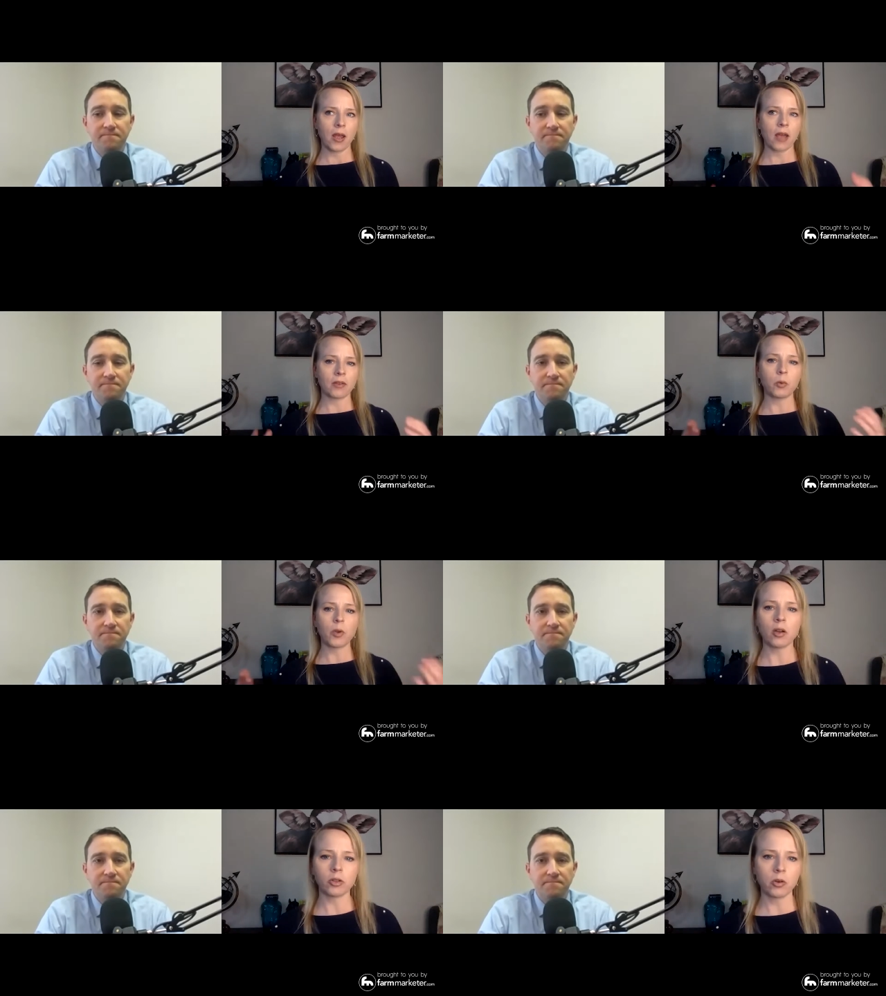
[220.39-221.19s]
Speaker 1: As
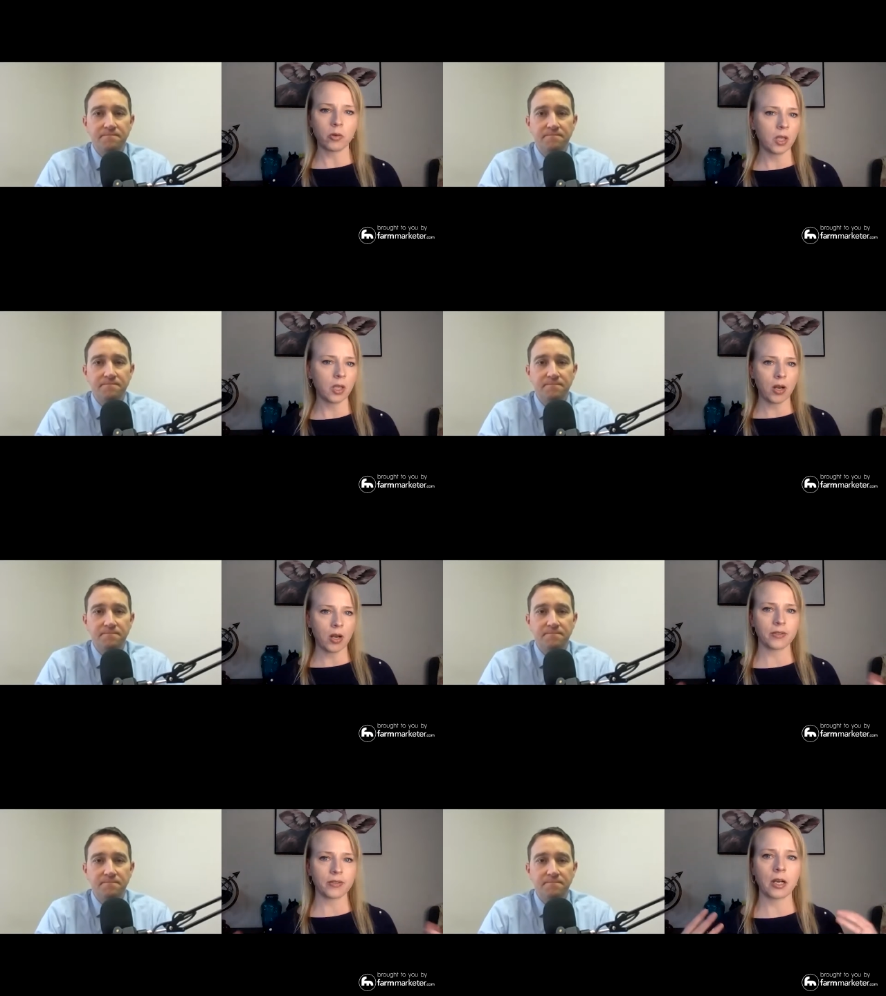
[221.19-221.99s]
we all know in the
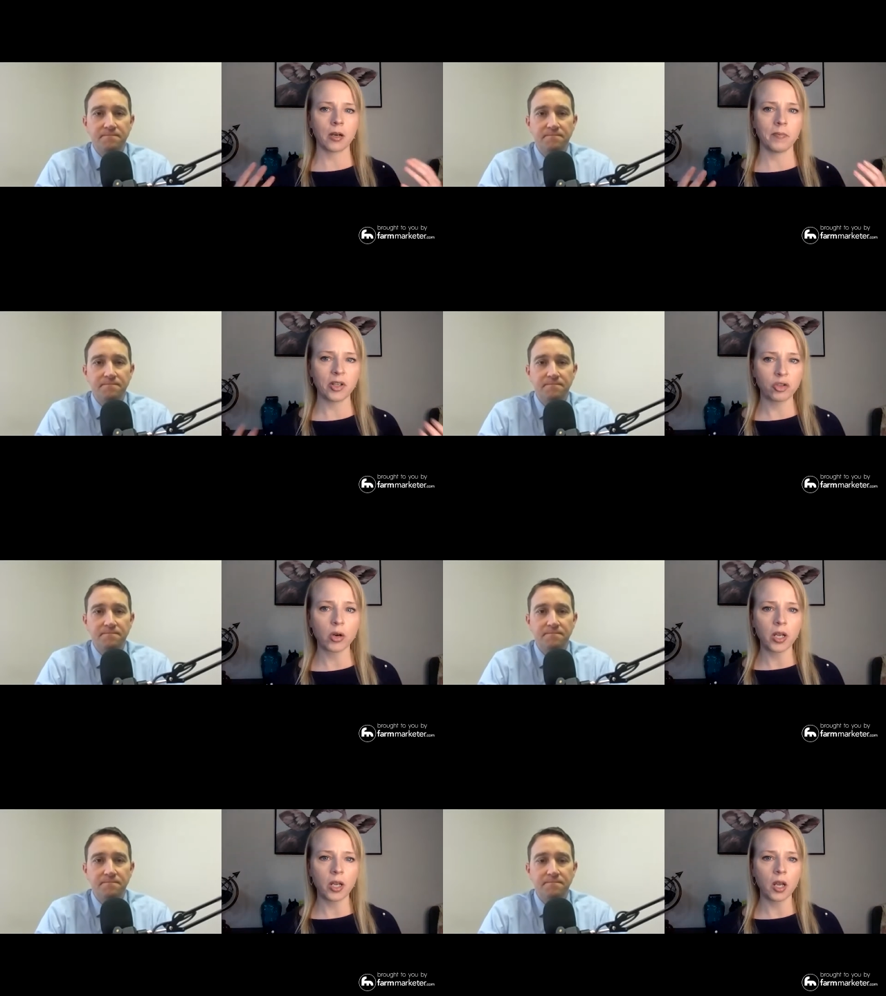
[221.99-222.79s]
audience here,
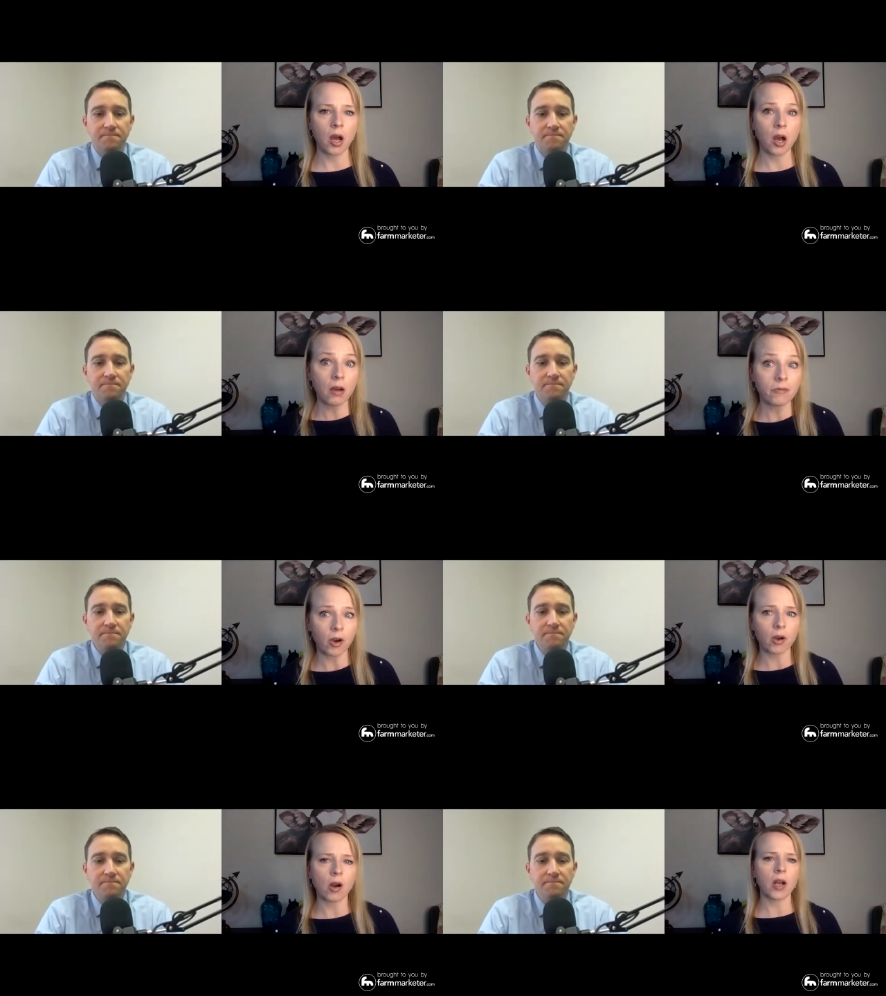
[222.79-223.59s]
majority of
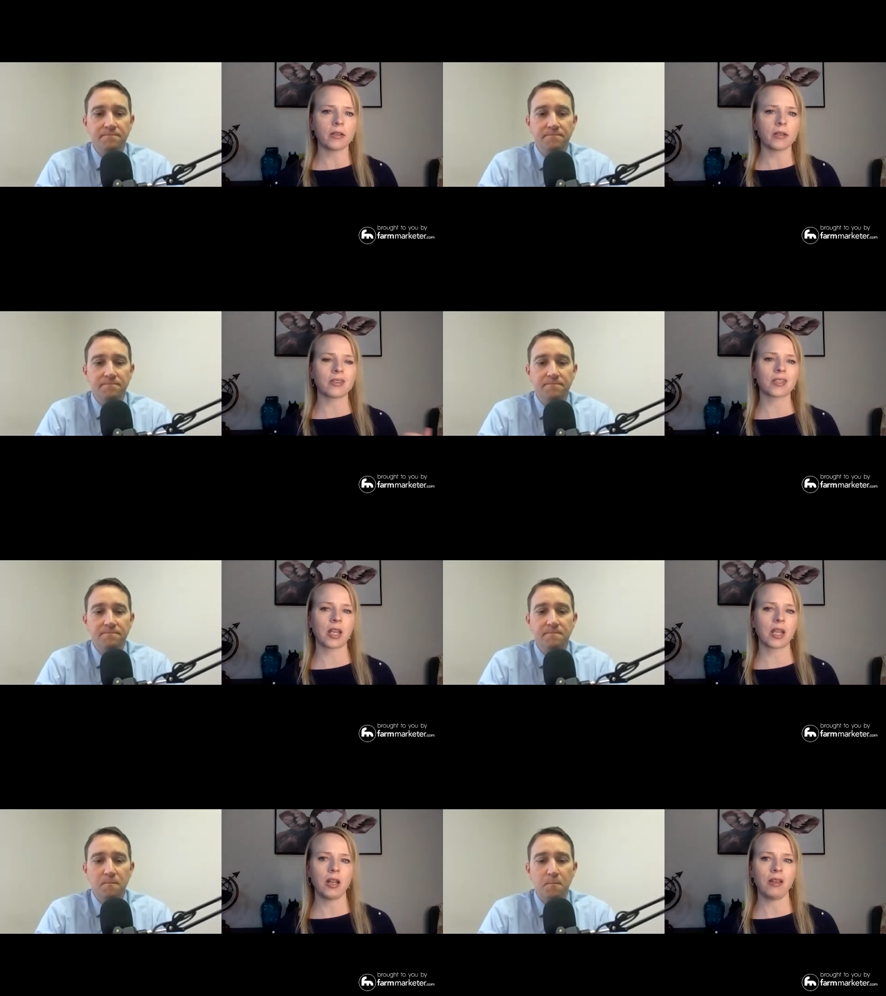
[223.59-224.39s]
our audience is
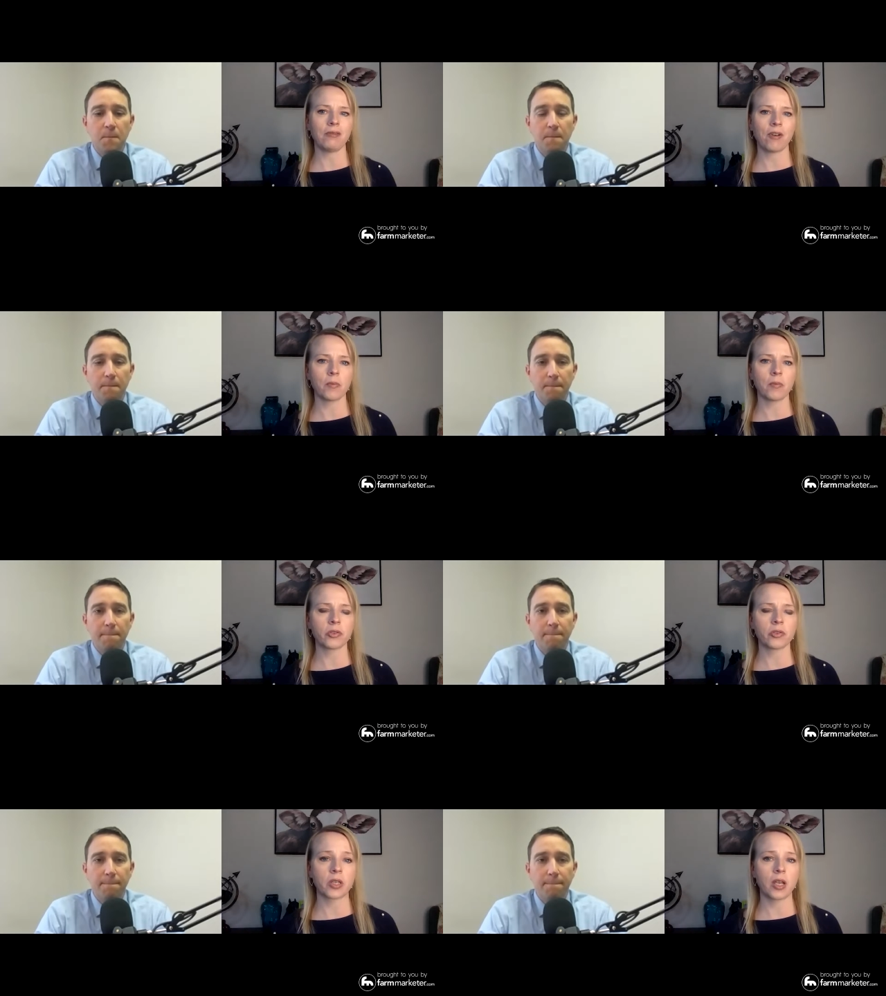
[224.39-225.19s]
Canadian
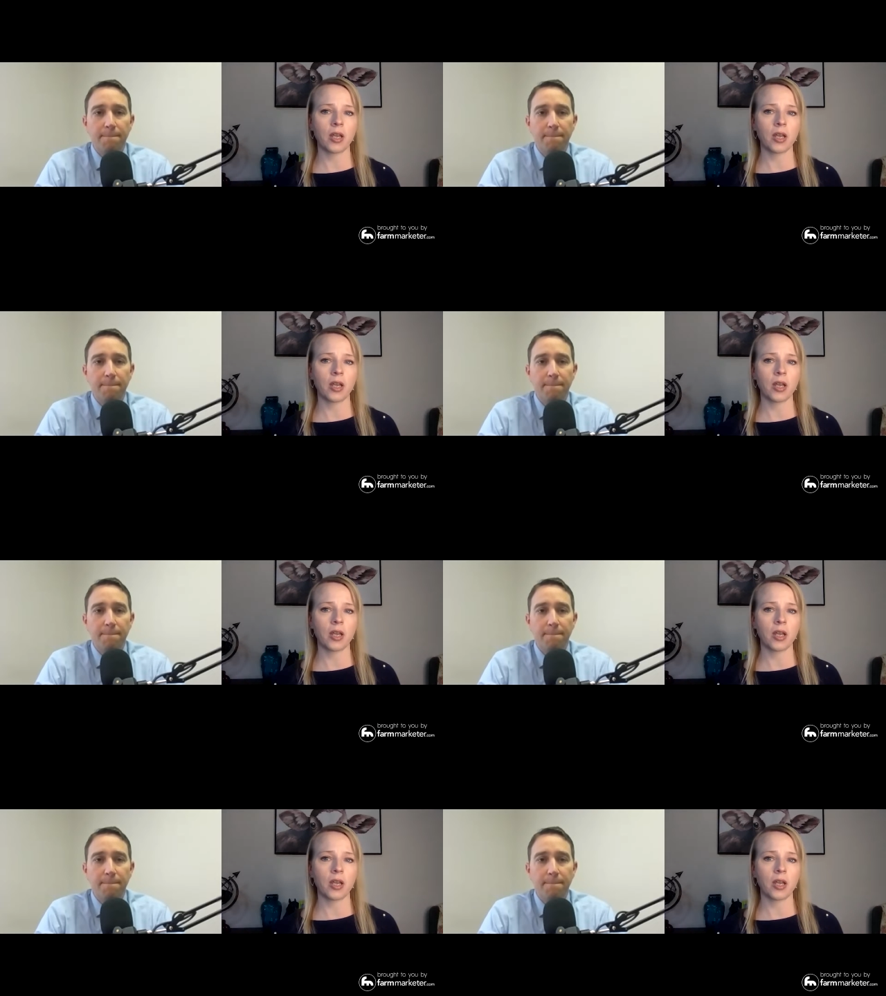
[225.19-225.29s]
farmers.